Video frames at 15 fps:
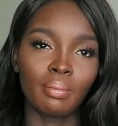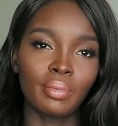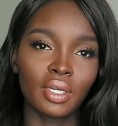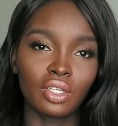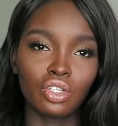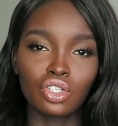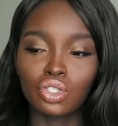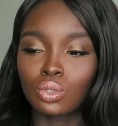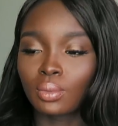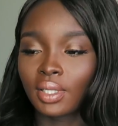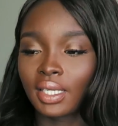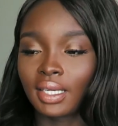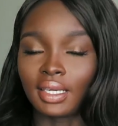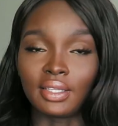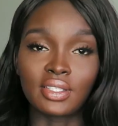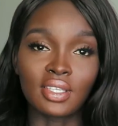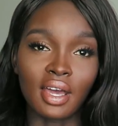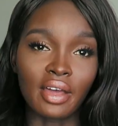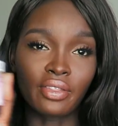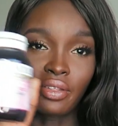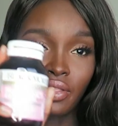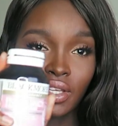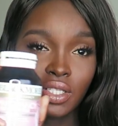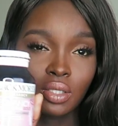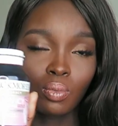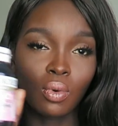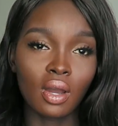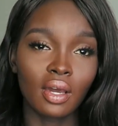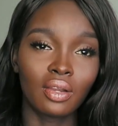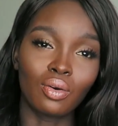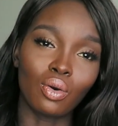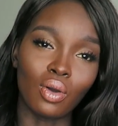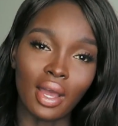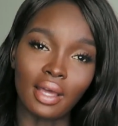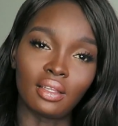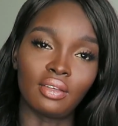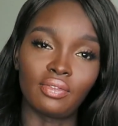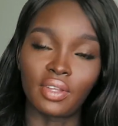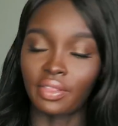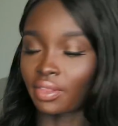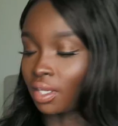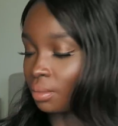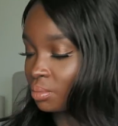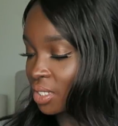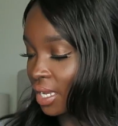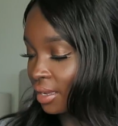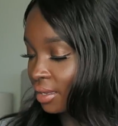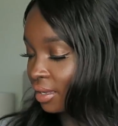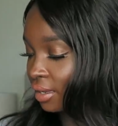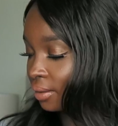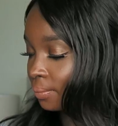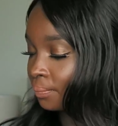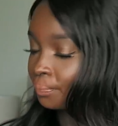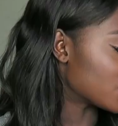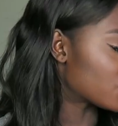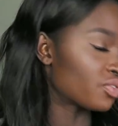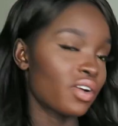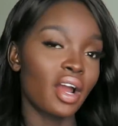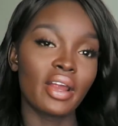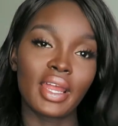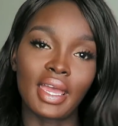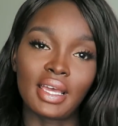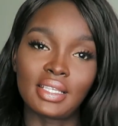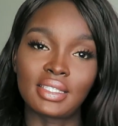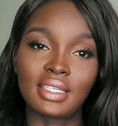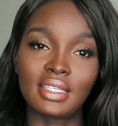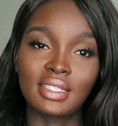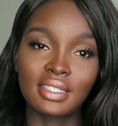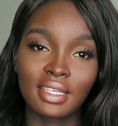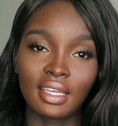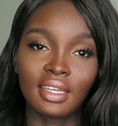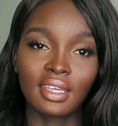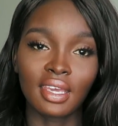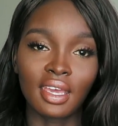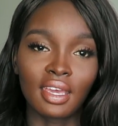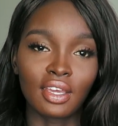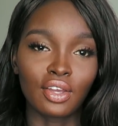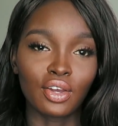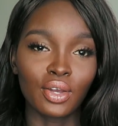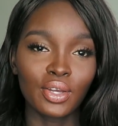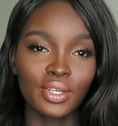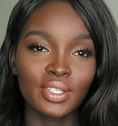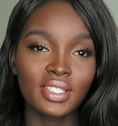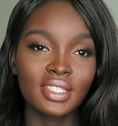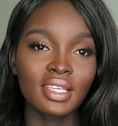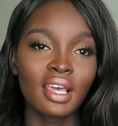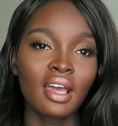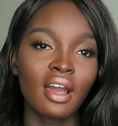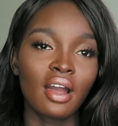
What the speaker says: But usually it's either this one or Elevate that I'm taking. As far as skincare goes,